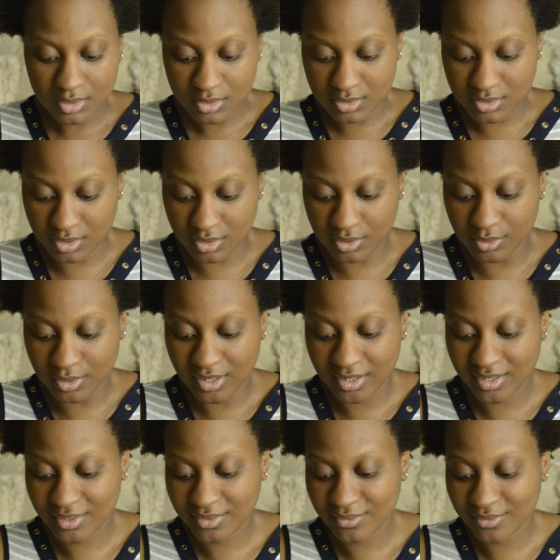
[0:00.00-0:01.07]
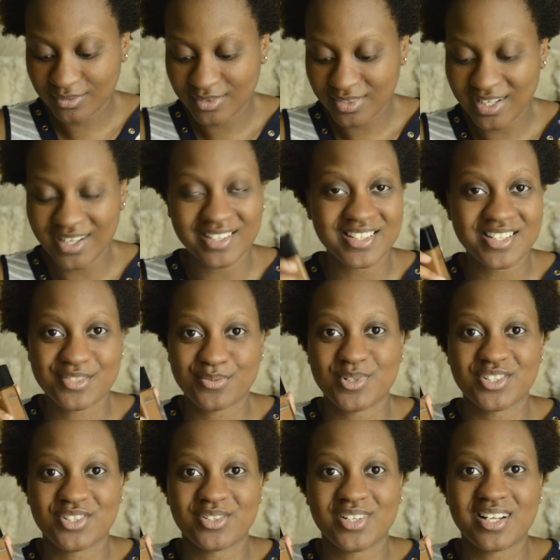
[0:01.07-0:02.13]
So, and this
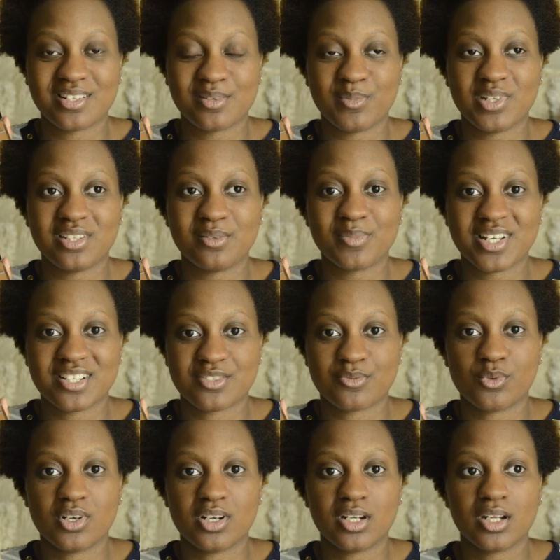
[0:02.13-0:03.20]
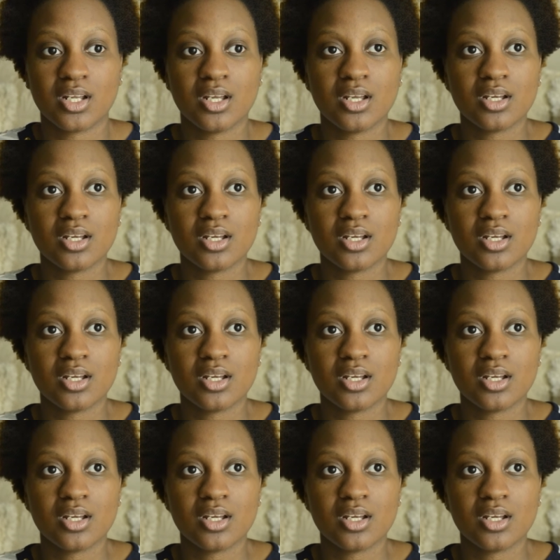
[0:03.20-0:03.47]
one turned out to be the best one.